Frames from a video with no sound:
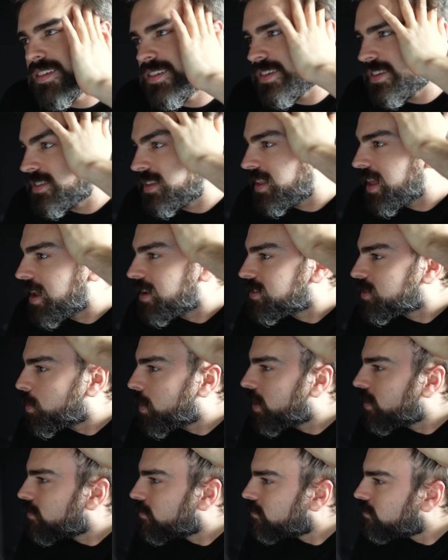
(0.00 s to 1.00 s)
Is it there
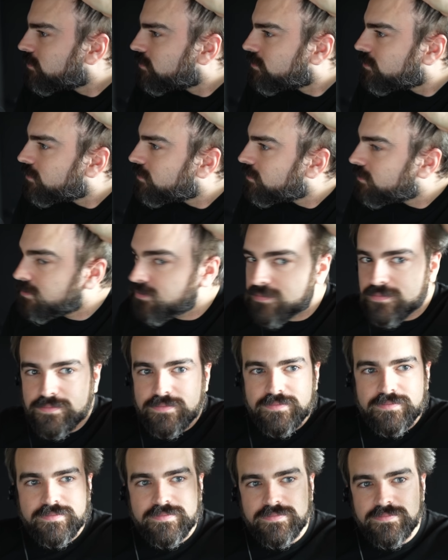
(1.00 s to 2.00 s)
somewhere?
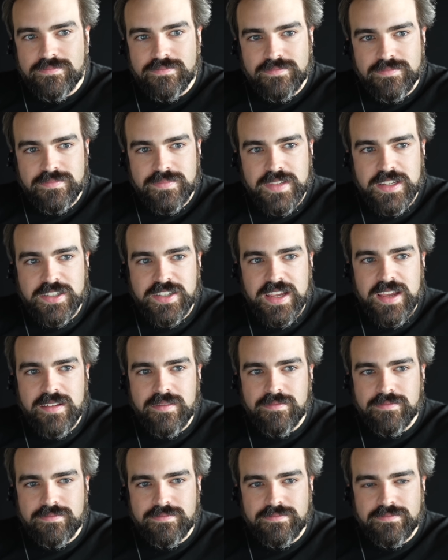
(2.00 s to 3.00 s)
Do you see it?